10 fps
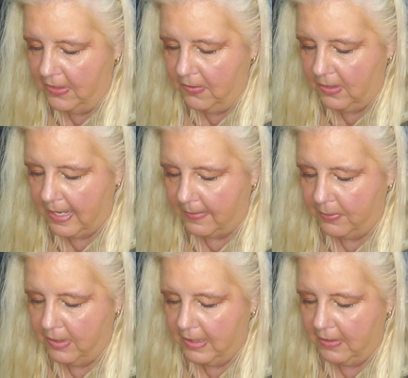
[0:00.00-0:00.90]
You are
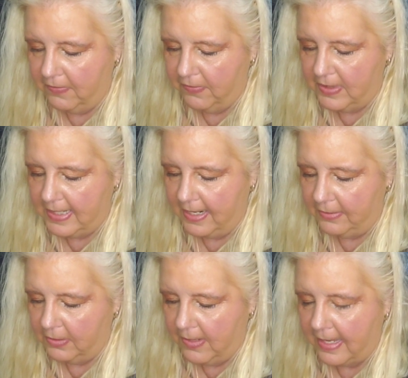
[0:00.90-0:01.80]
like putting your foot
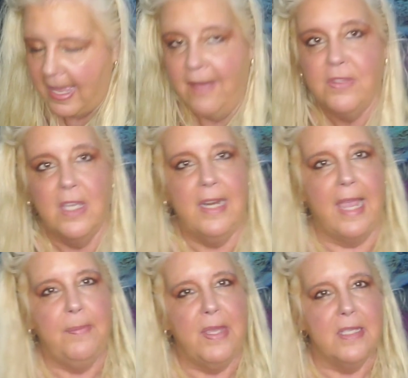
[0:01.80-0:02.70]
down. You're like, I've done
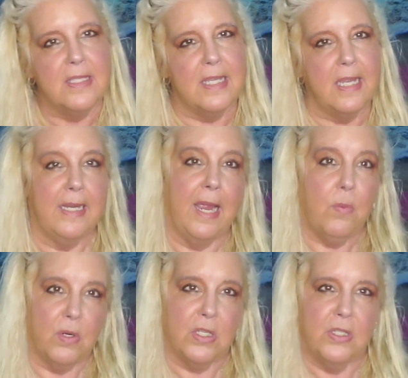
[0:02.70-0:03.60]
A, B, and C, and now
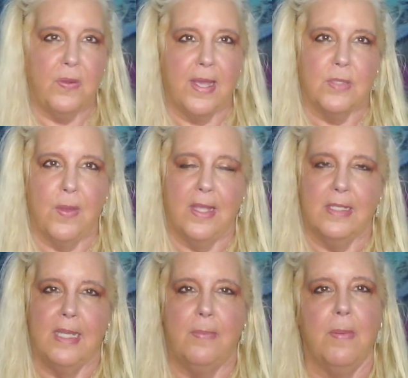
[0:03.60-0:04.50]
we're going to do X, Y, and
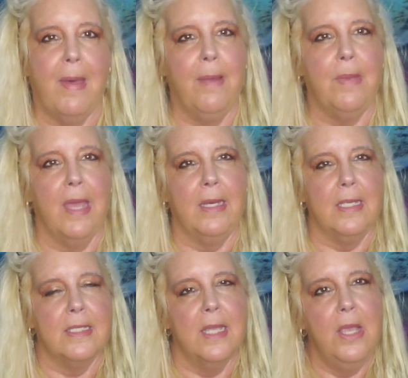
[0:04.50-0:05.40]
Z. But bottom line
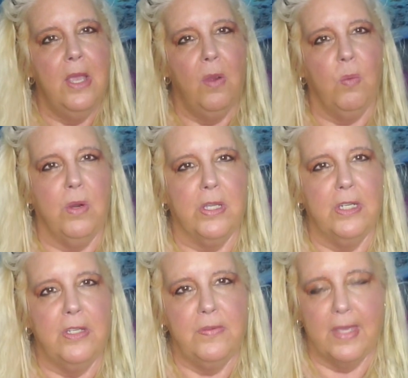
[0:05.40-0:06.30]
is, we're going
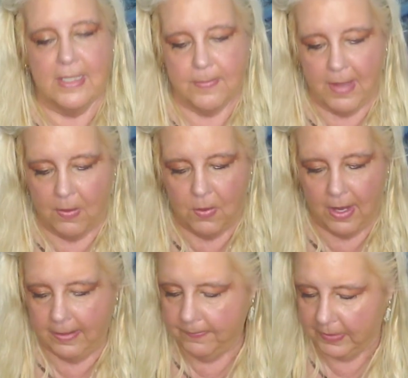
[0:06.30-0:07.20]
to do things my
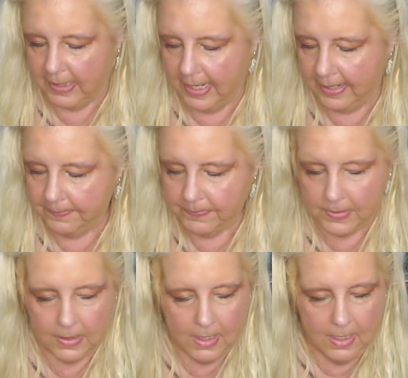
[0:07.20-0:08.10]
way. Okay.
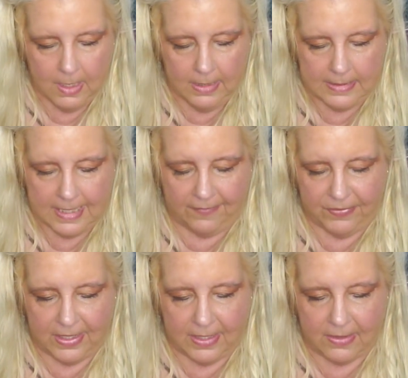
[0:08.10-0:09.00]

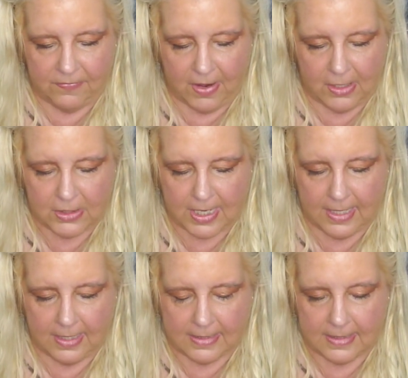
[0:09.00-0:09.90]
Definitely another fire
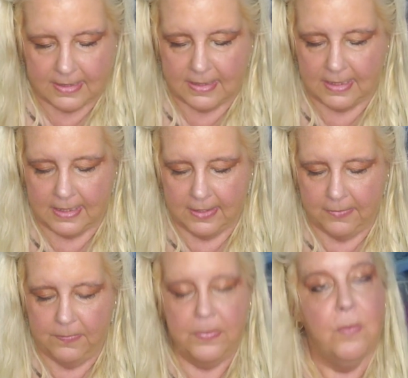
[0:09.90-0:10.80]
sign assisting
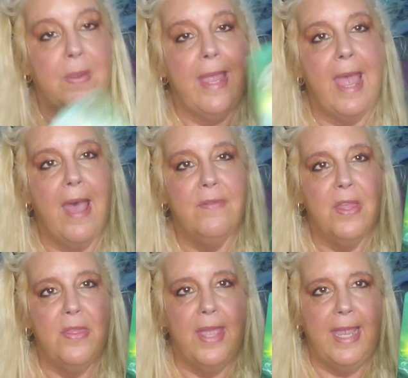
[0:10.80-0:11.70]
you. We have
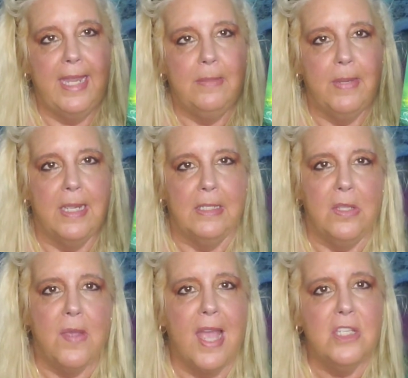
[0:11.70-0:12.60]
the Hangman.
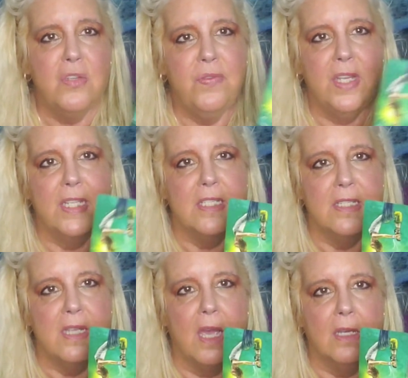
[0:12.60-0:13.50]
You guys are feeling
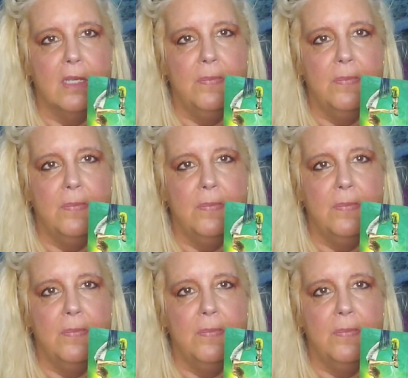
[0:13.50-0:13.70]
stuck.